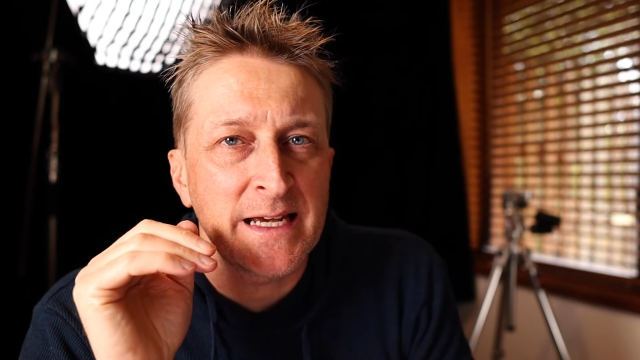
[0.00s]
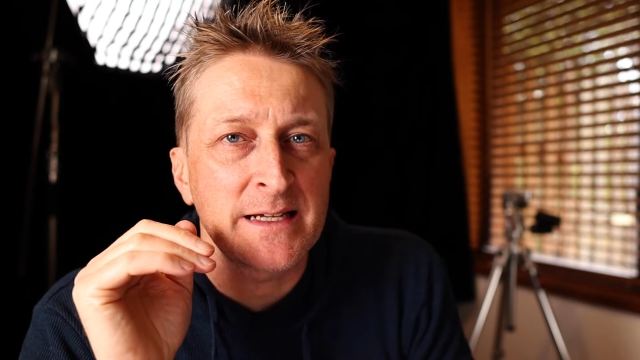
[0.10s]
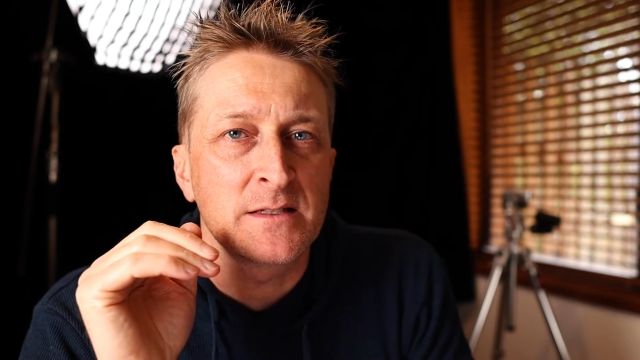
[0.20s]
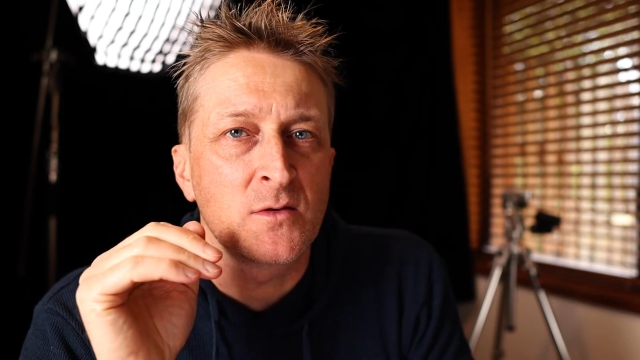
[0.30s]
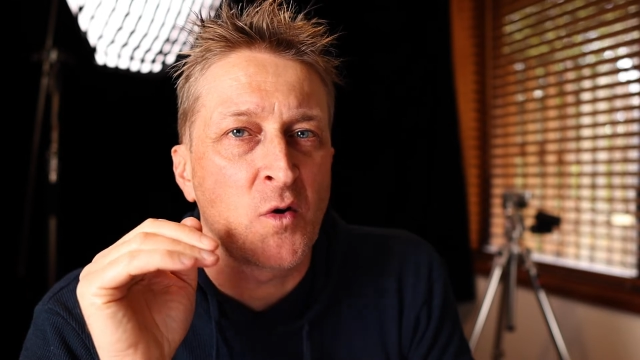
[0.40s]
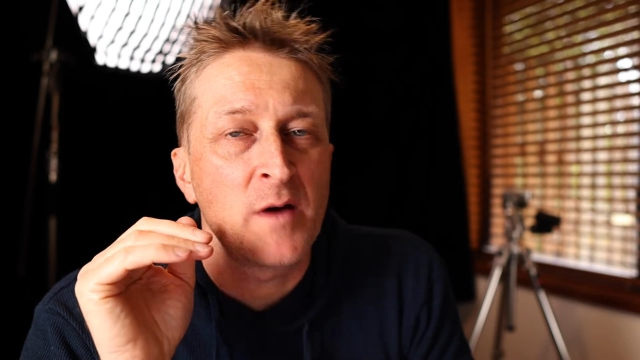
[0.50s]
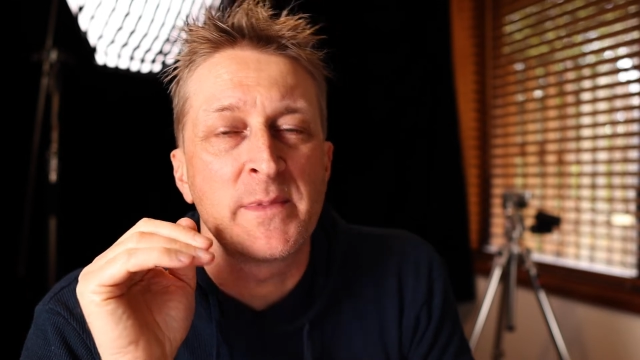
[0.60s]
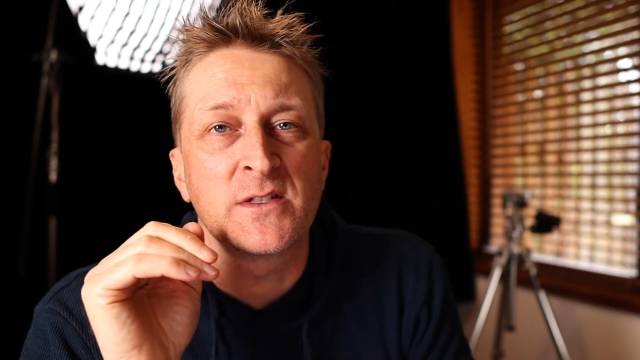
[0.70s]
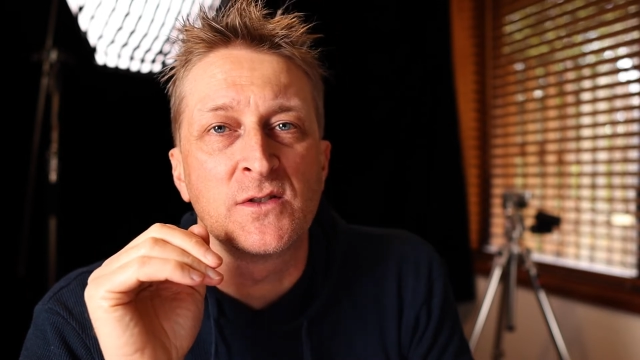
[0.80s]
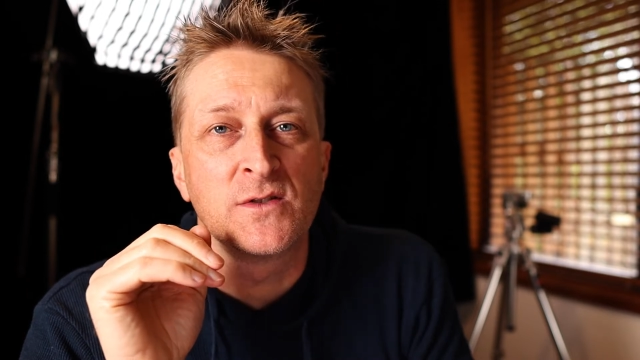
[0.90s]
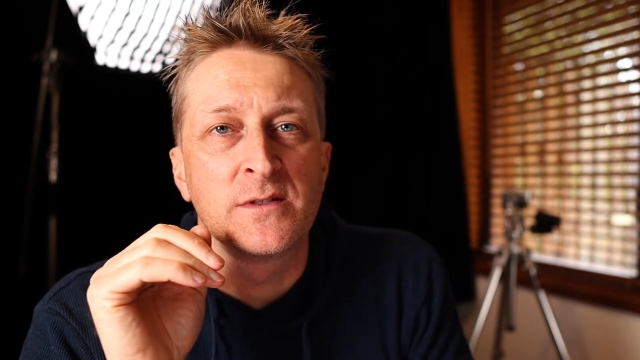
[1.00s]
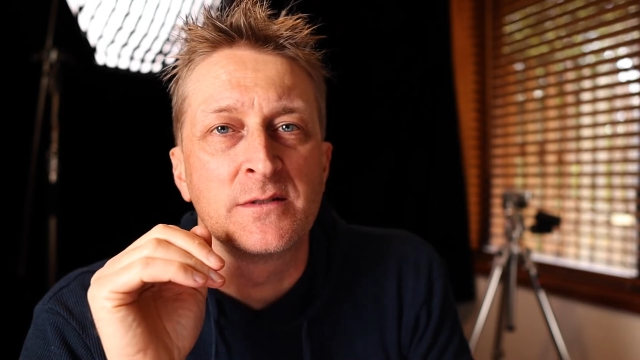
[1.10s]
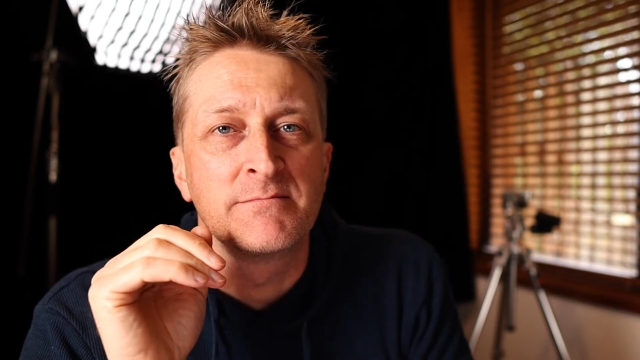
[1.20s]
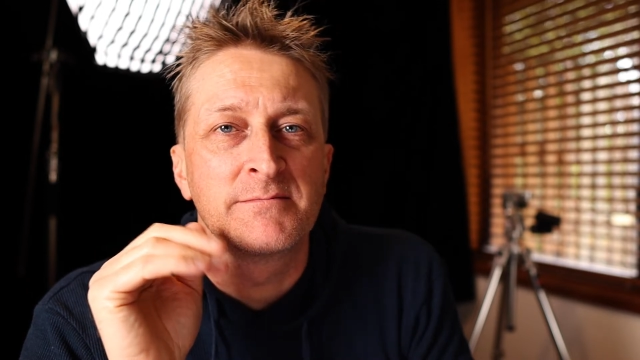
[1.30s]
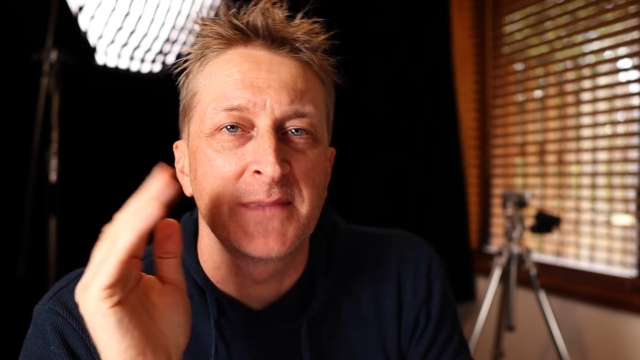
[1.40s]
text or
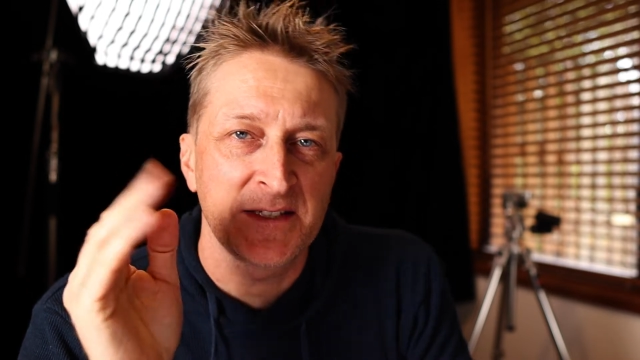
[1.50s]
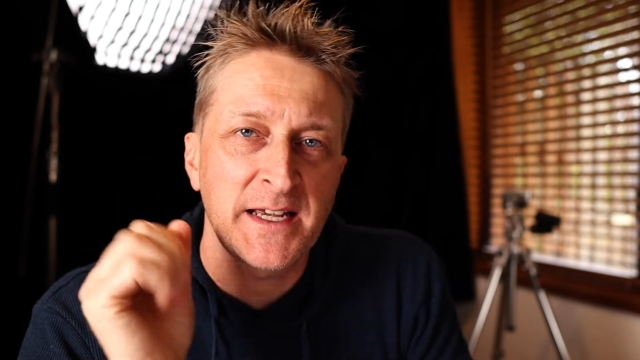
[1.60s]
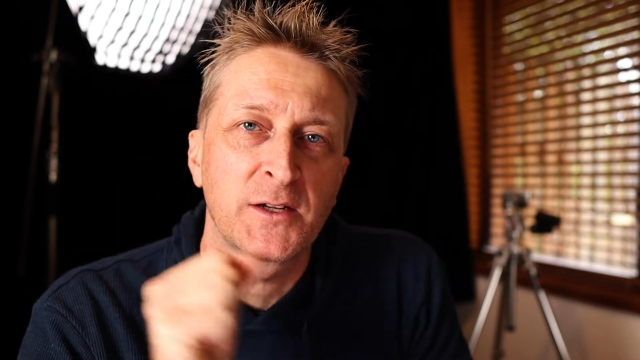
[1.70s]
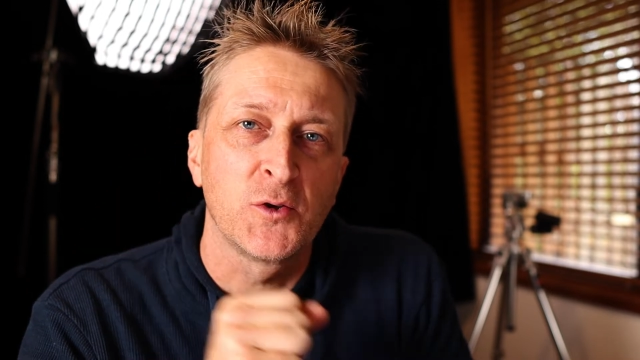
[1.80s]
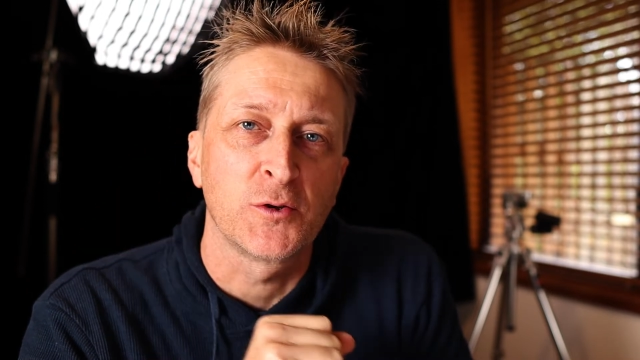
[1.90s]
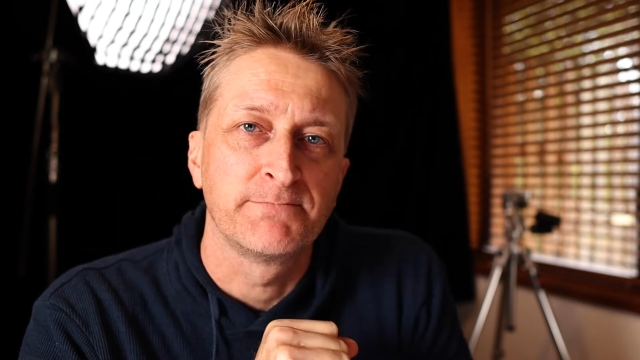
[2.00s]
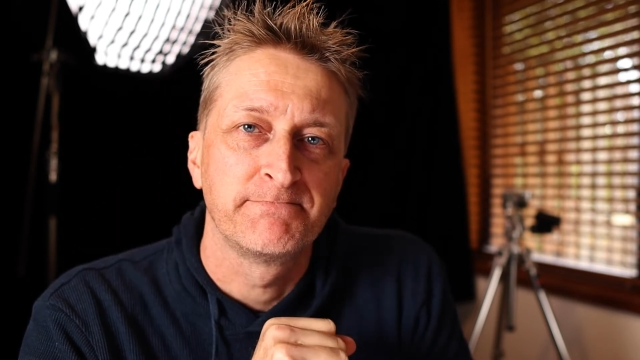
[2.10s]
iMessages? Let's take a look.